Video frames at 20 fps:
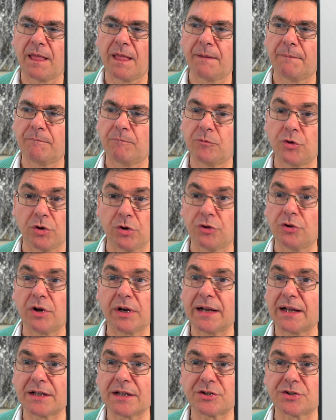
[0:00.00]
You
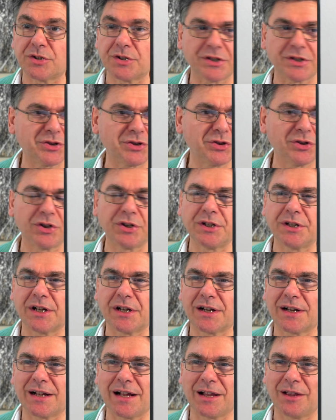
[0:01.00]
can answer this. You don't need
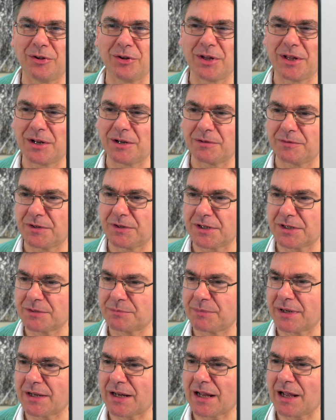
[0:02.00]
a calculator for this,
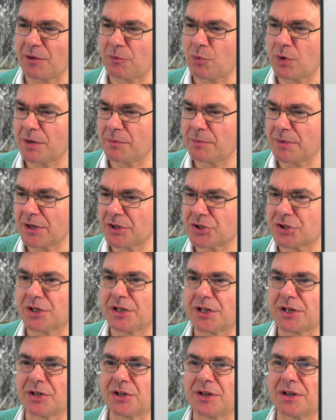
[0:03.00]
but I want to make sure
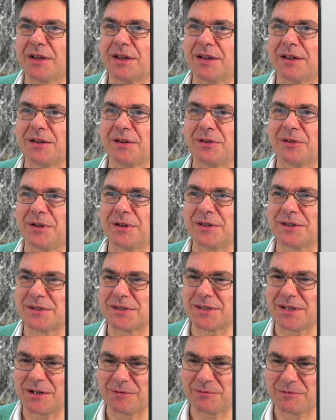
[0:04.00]
that you
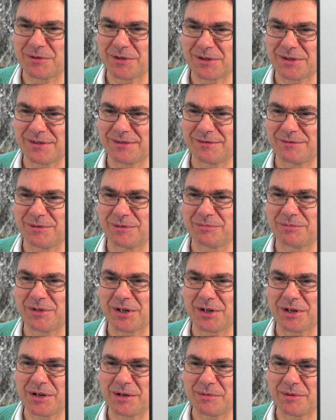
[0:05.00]
understand what we're
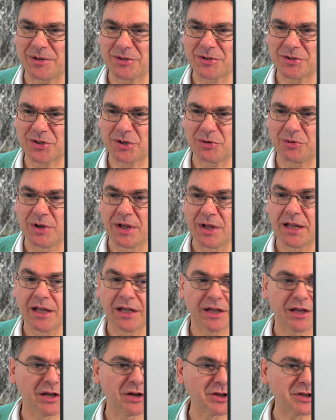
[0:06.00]
talking about. So
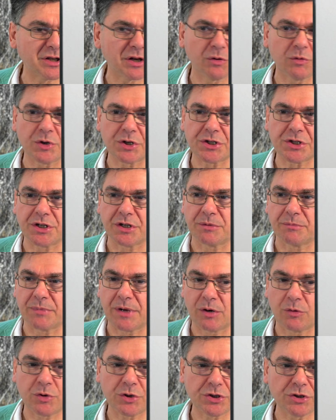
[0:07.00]
here's a question. My
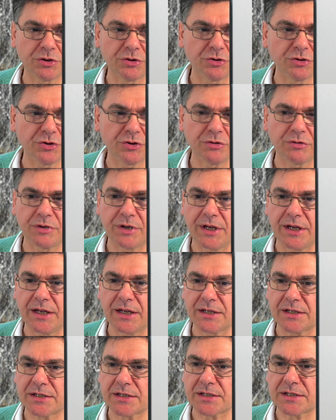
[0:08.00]
question to you
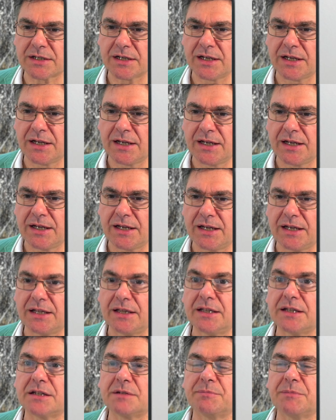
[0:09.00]
is, in
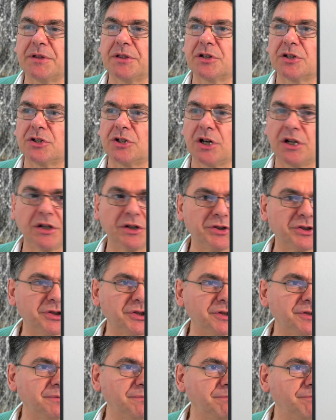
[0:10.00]
this
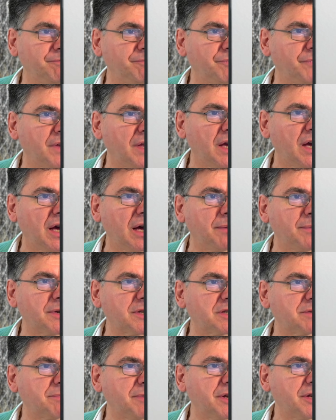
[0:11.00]
methodology, how
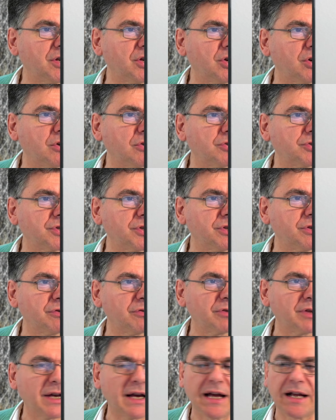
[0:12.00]
much money goes into
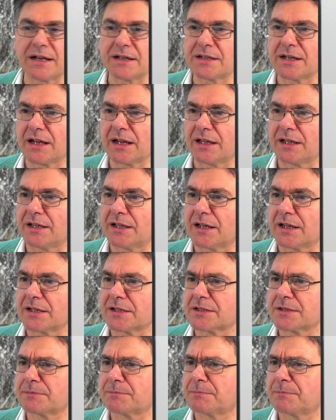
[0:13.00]
the Hang Seng
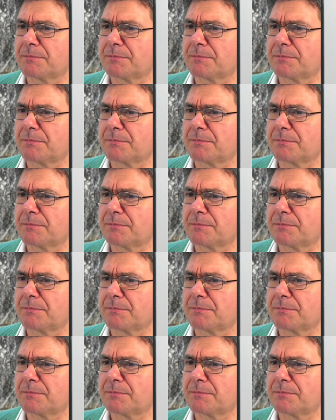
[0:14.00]
Index?